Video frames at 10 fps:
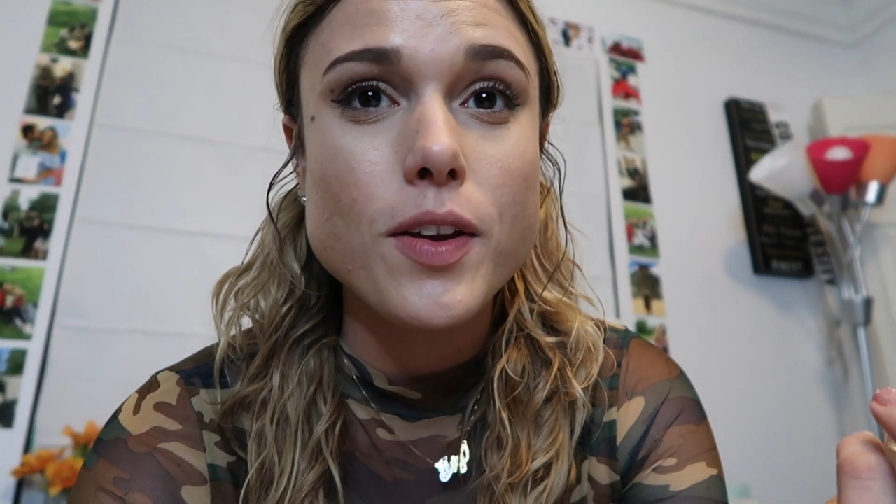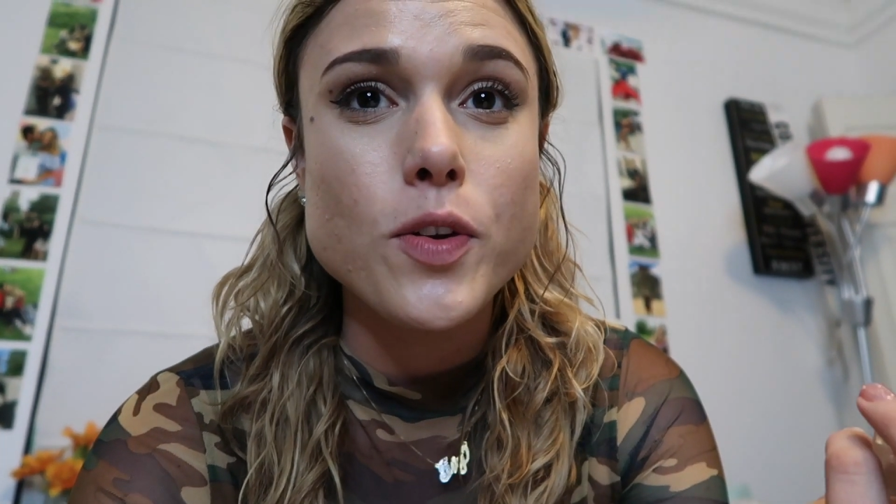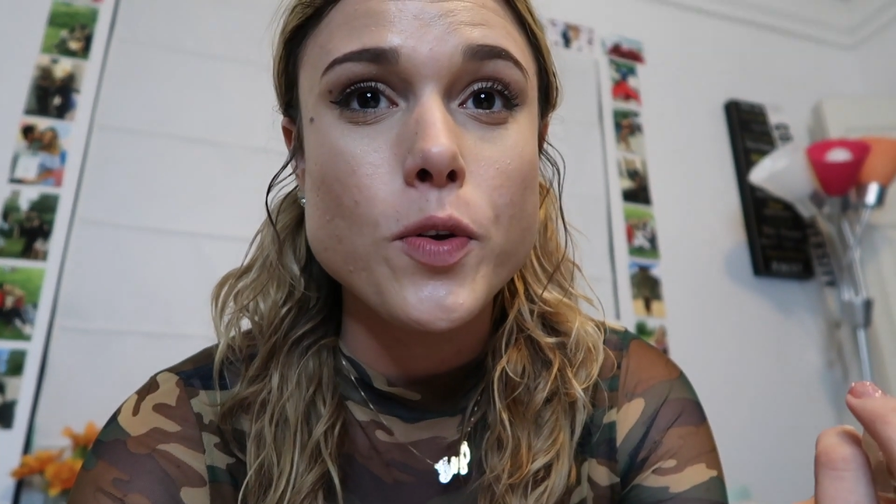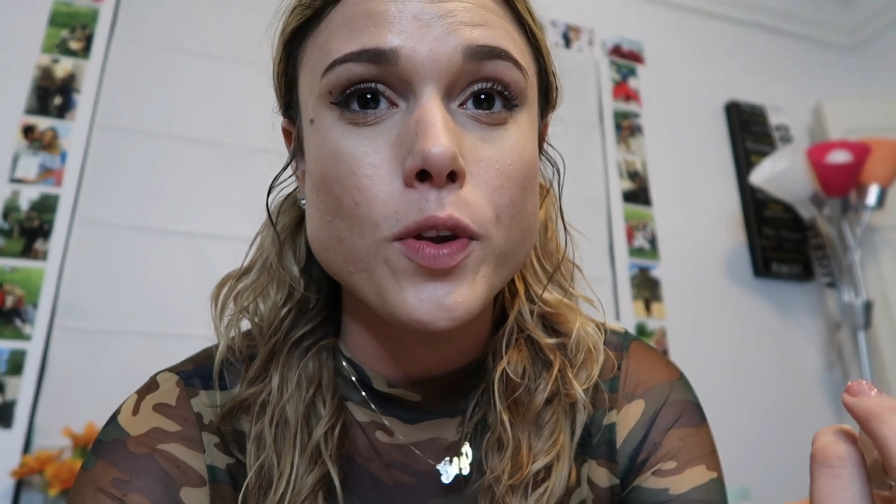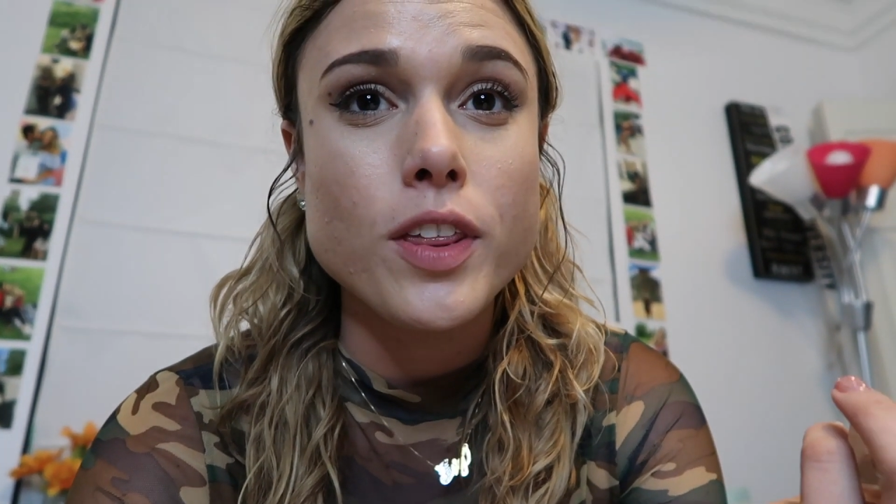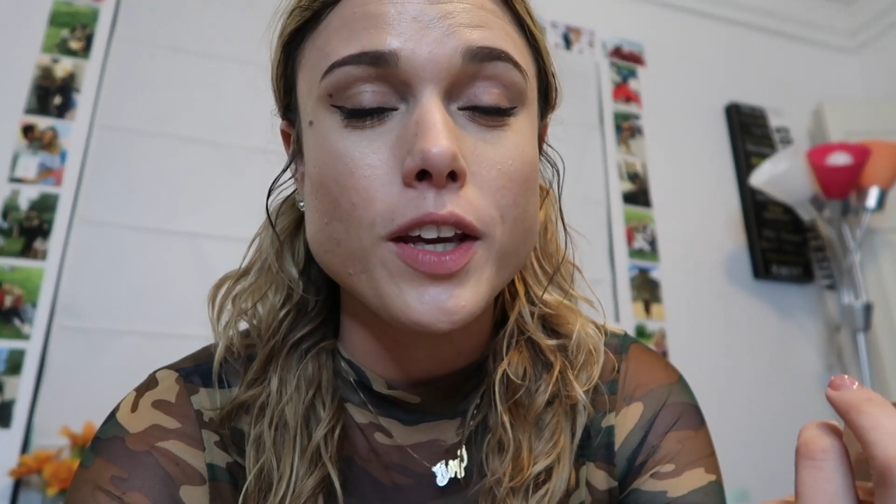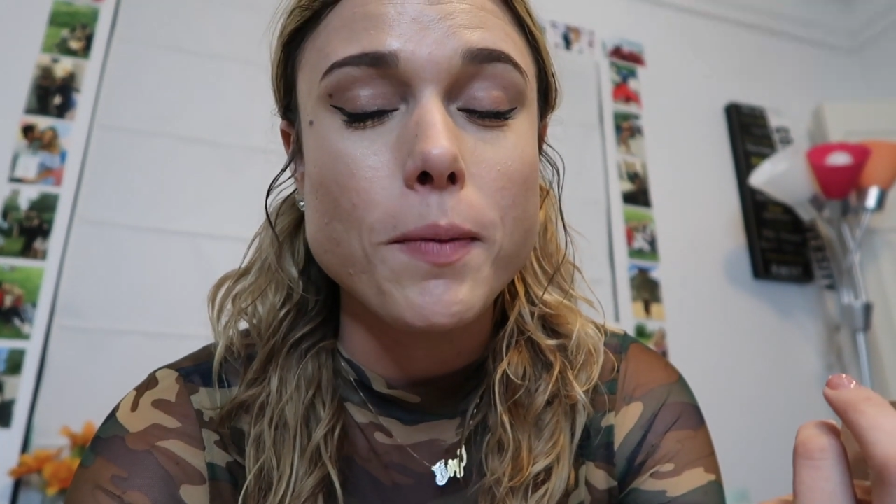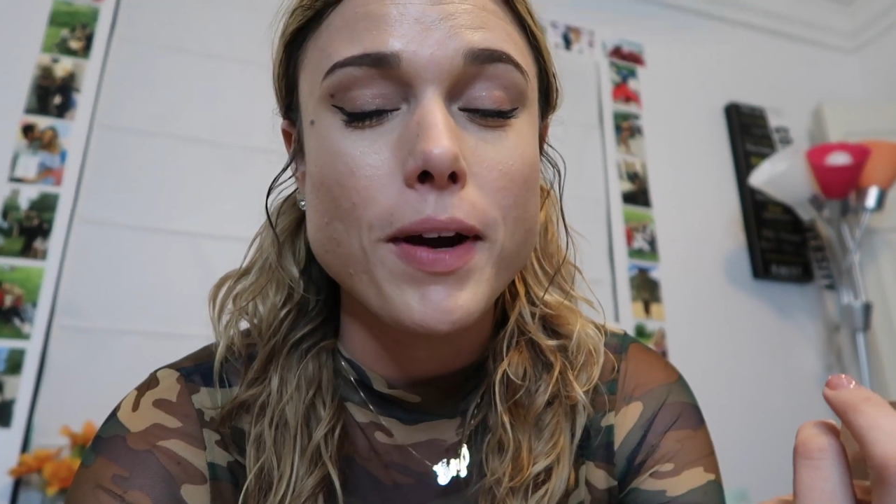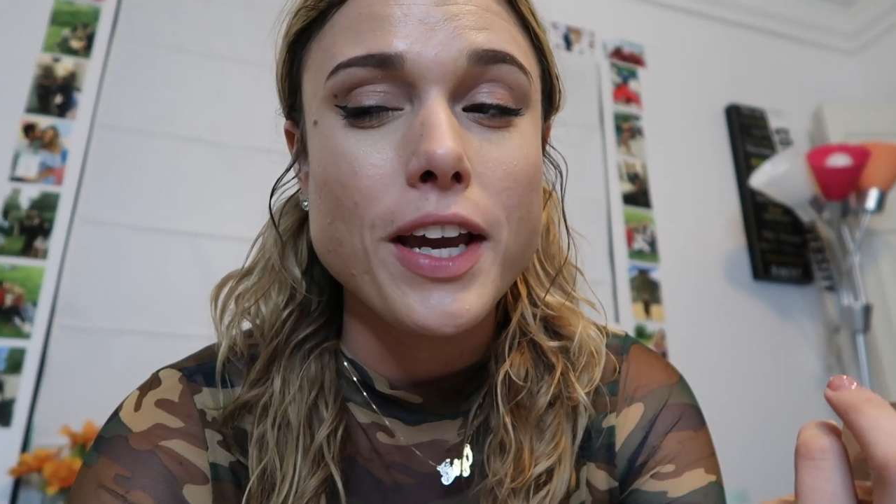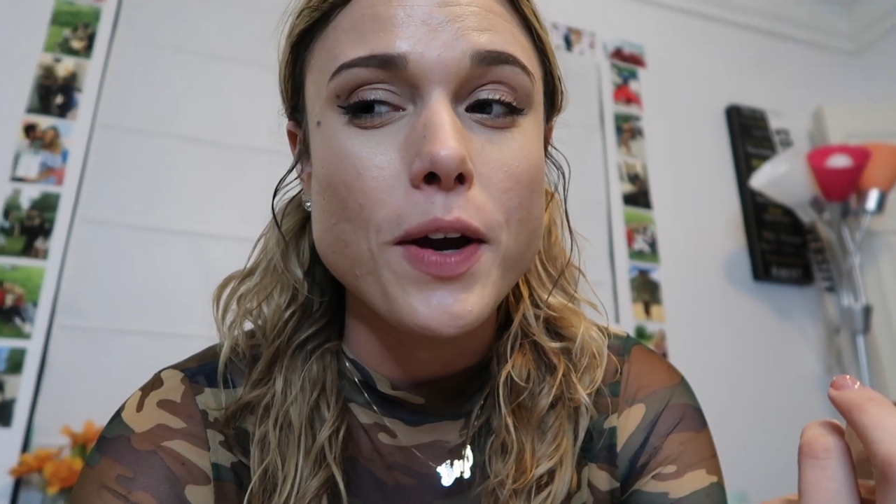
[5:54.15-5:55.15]
you think
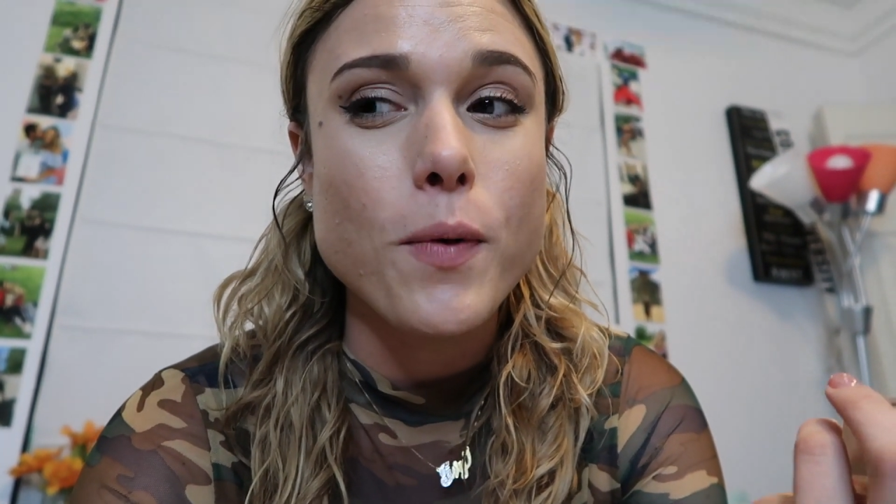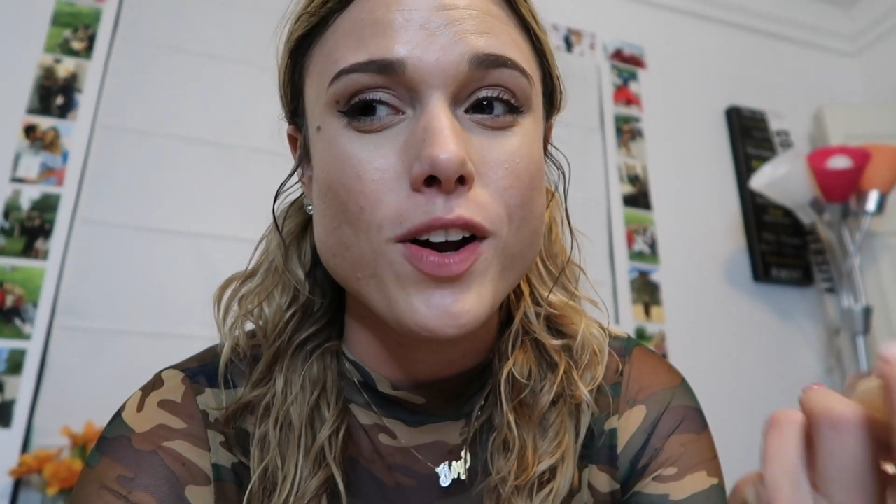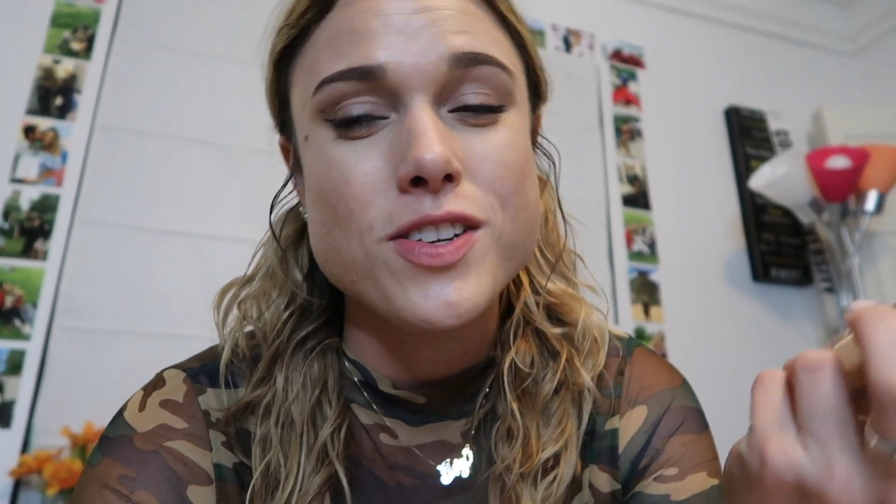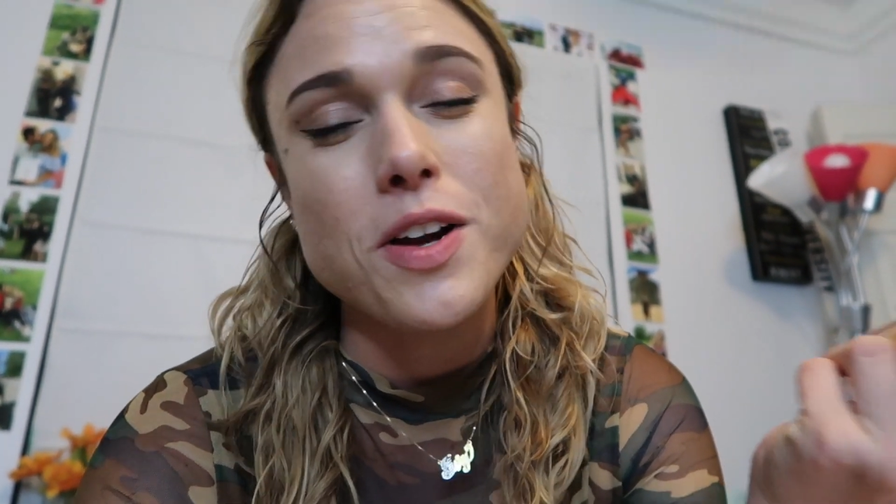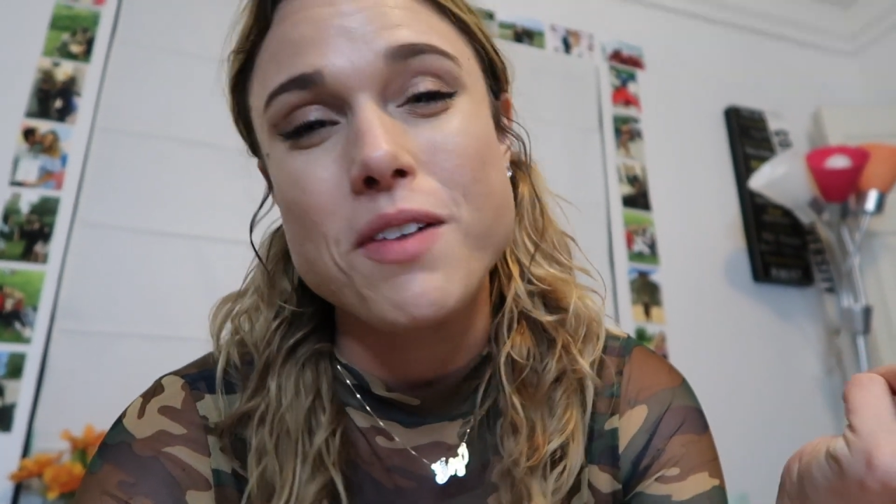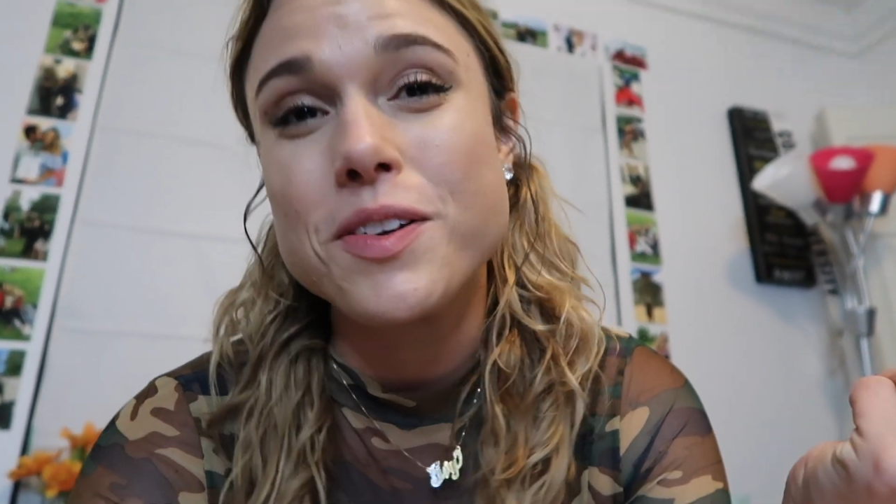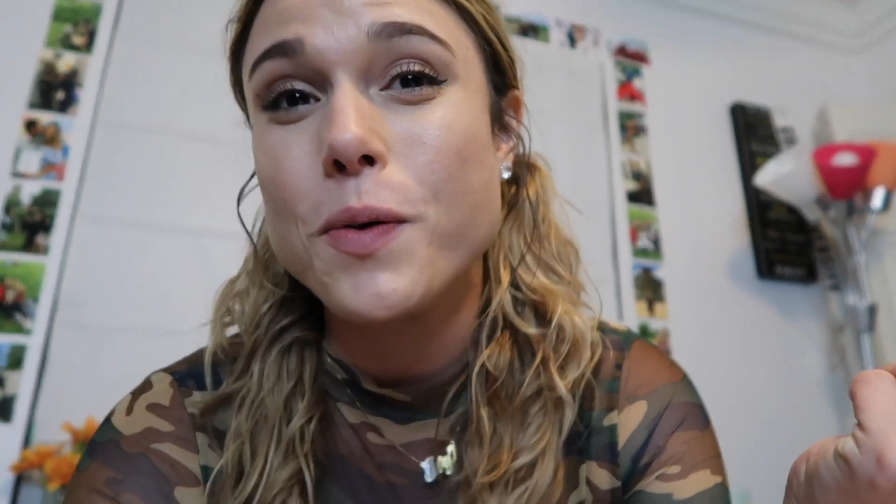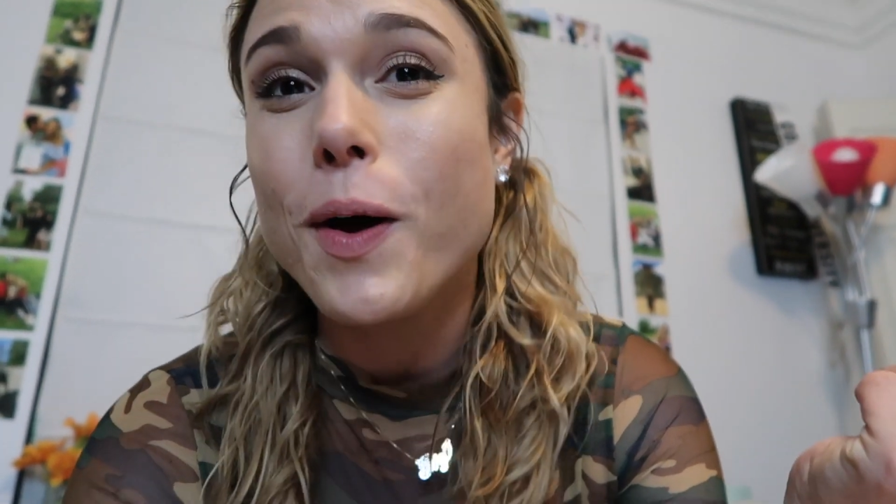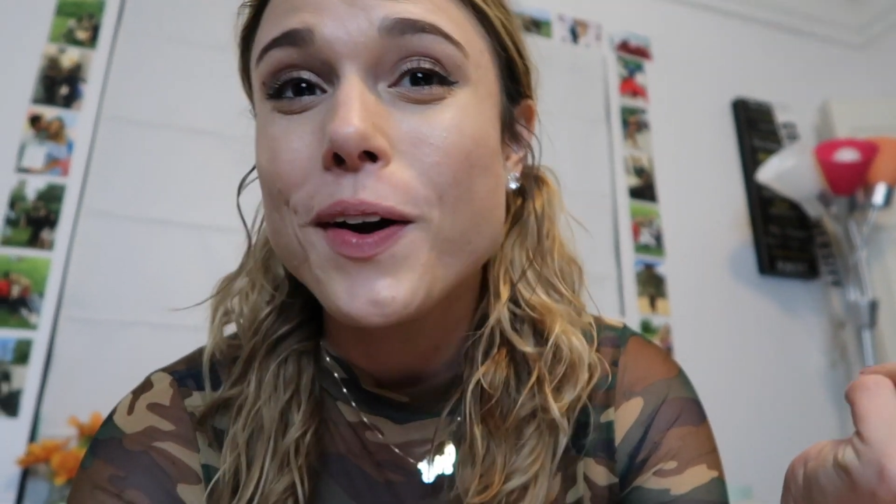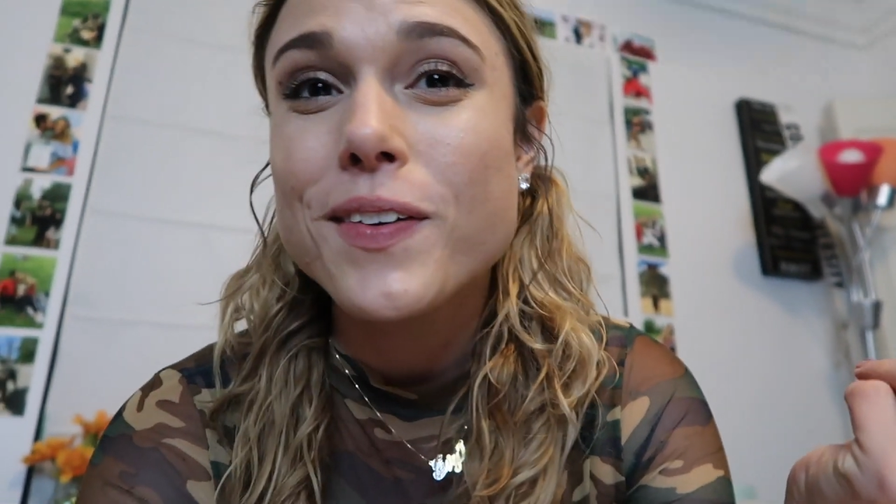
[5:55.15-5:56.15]
might get washed off in a
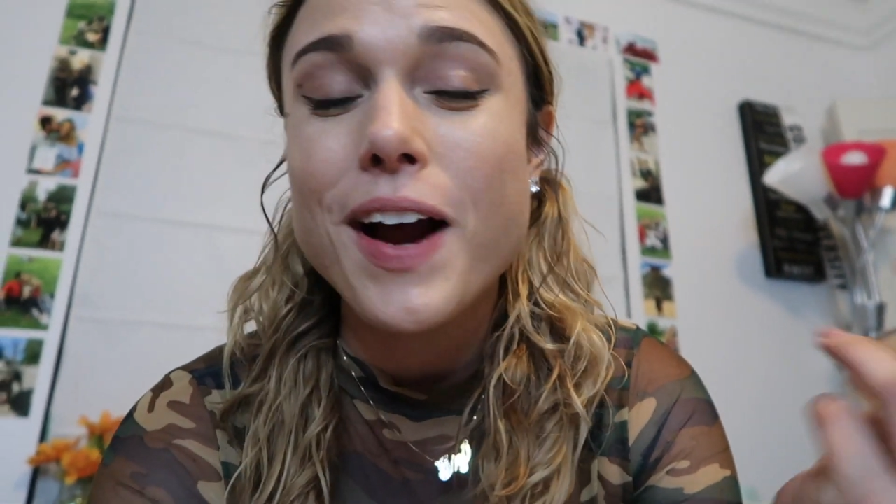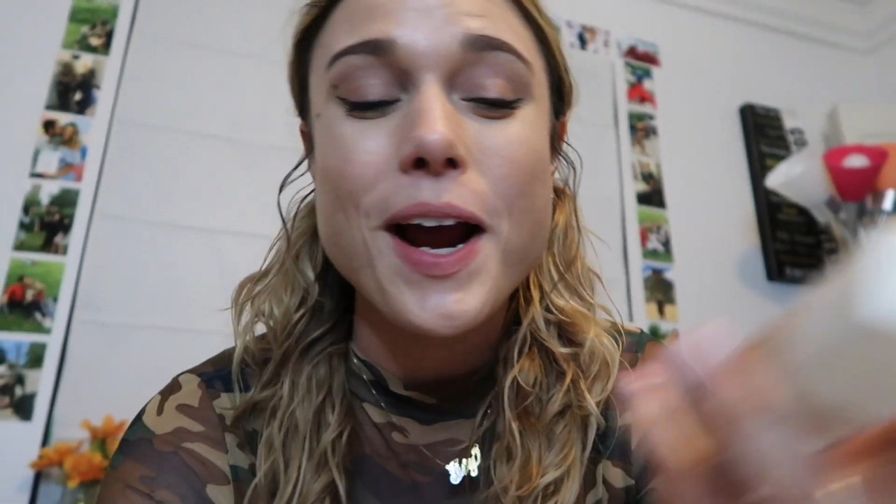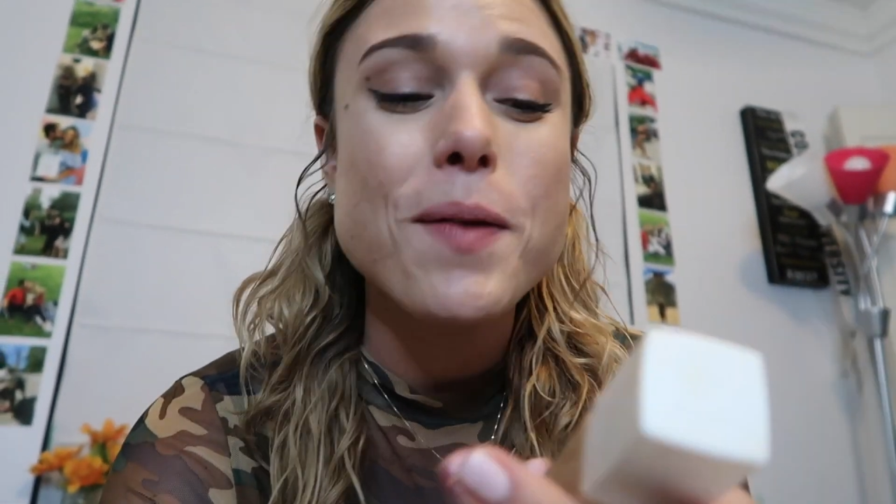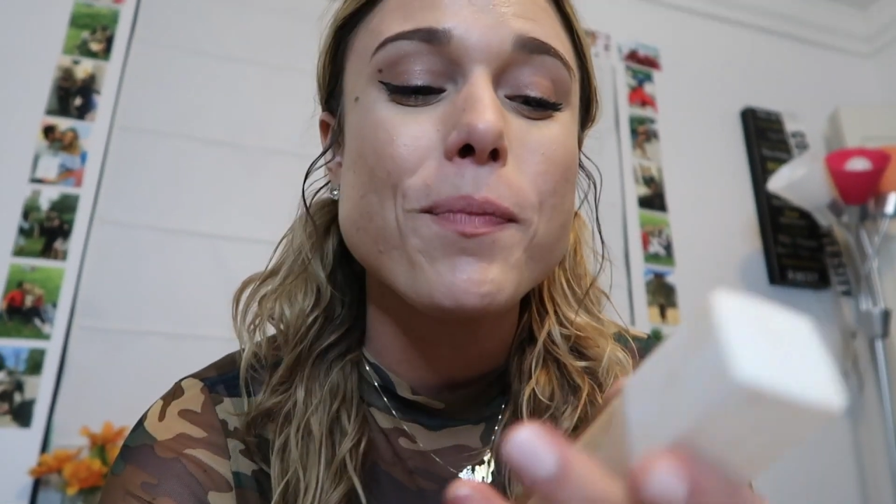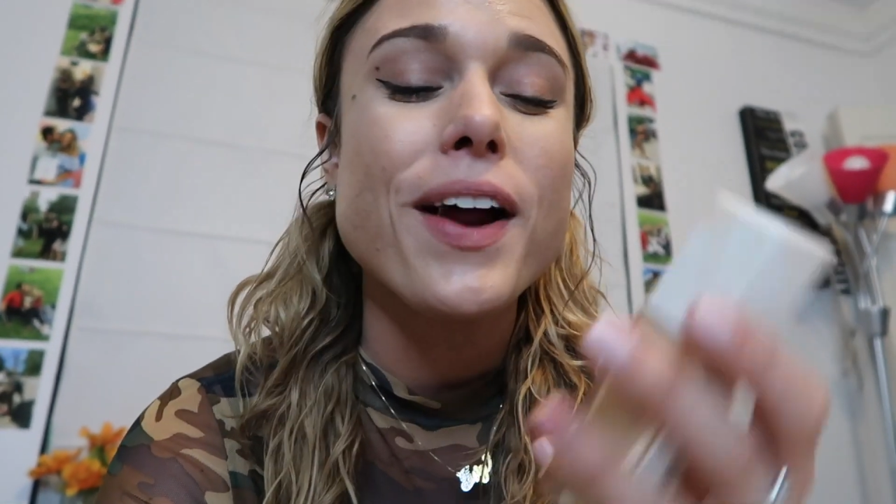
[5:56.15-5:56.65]
water ride.